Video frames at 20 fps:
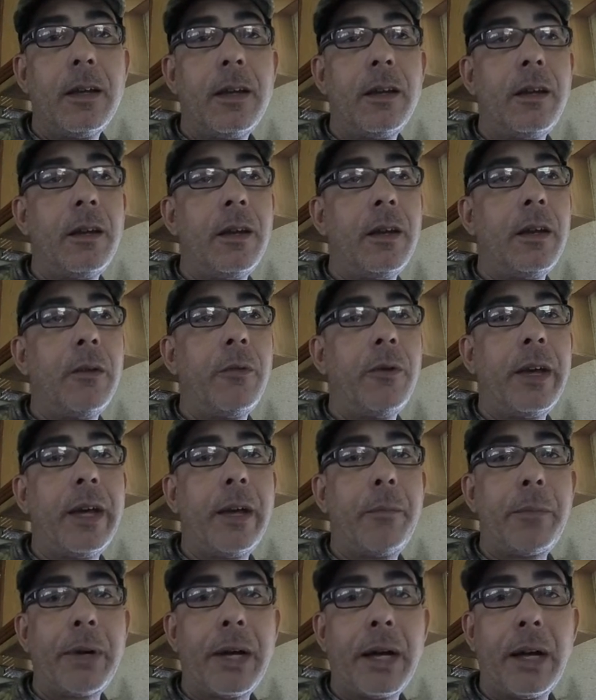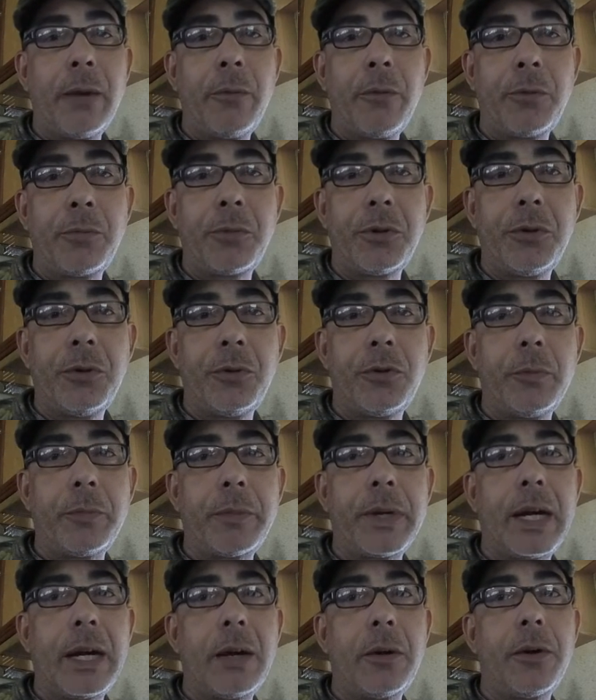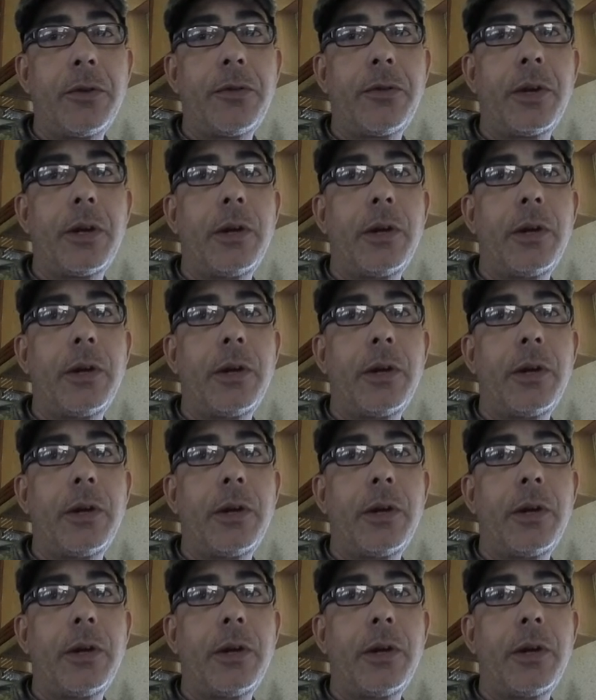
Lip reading: It was producing power.